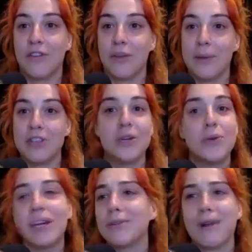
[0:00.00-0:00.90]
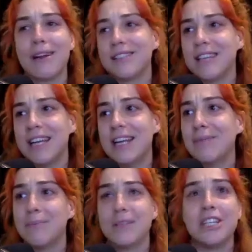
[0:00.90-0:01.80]
off the bench. He'll get a run at
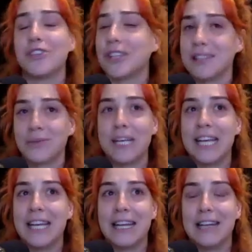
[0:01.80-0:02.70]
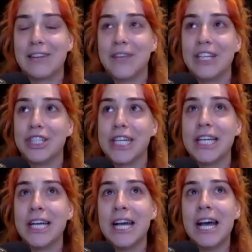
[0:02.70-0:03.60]
10, potentially this weekend against Fiji.